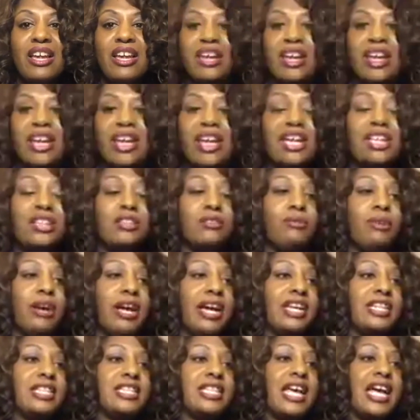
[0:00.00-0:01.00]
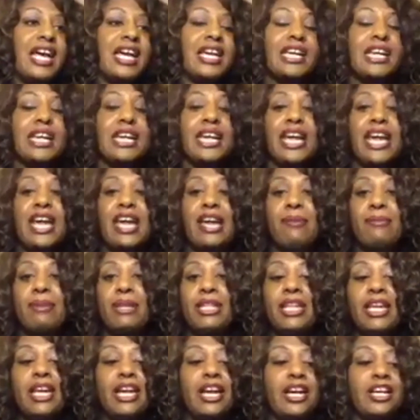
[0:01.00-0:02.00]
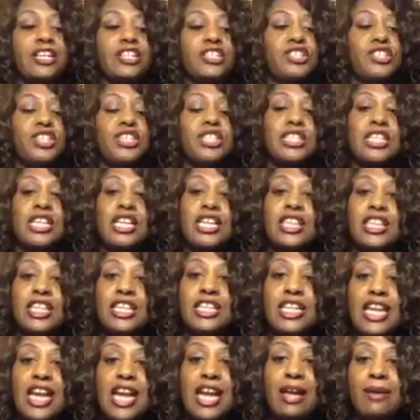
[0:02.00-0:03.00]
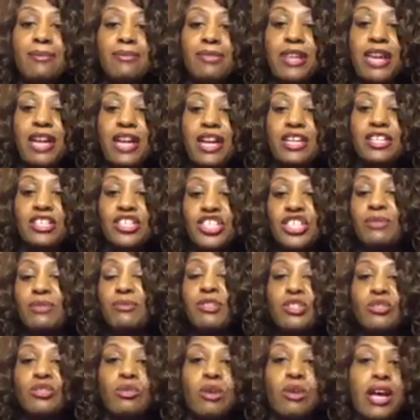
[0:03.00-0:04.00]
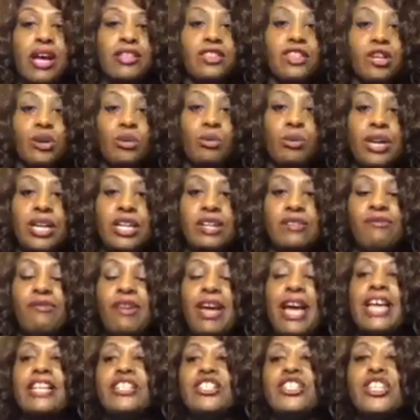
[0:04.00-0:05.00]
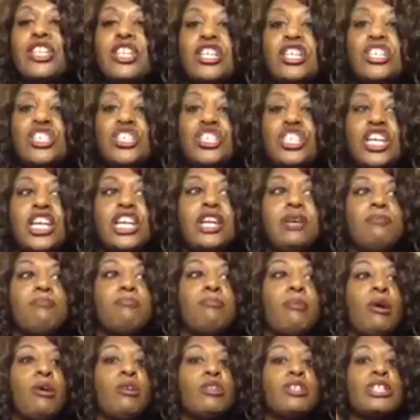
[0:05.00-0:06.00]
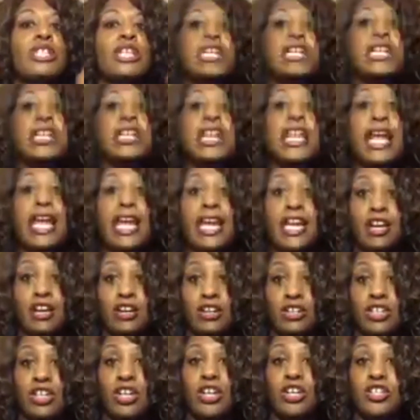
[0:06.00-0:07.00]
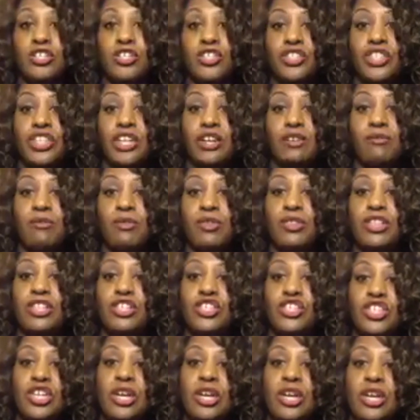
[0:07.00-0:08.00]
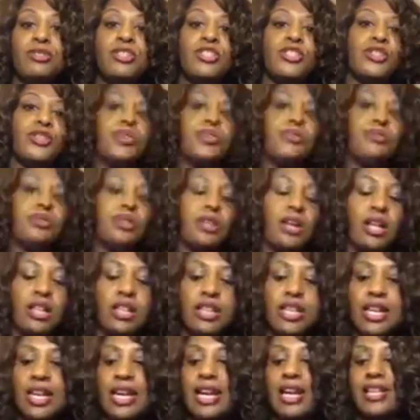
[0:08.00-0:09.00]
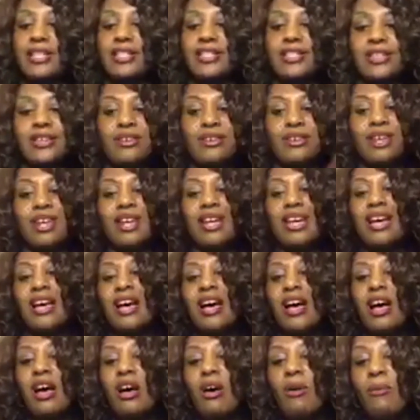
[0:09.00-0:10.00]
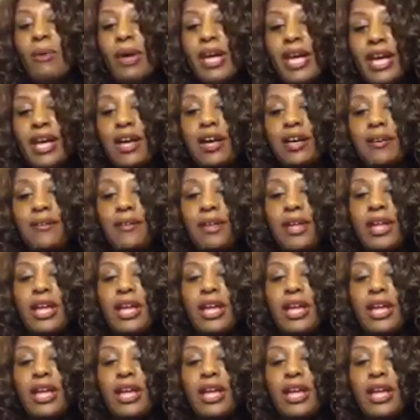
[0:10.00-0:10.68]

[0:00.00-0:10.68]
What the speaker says: either way, Tanya came in there. She did the damn thing. She was crowned the queen of fashion because she multi-layered her stuff with the jumpsuit and all of that. So, oh well,